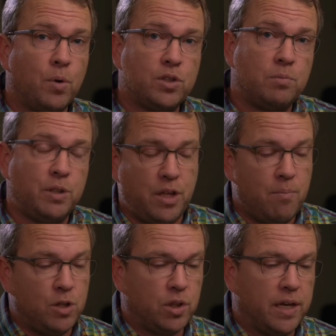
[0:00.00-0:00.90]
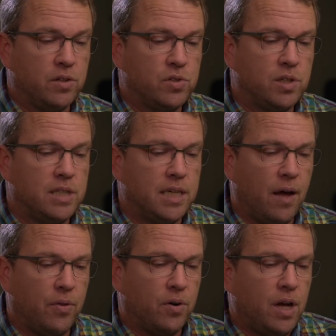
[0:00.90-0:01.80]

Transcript: multiple image layers together.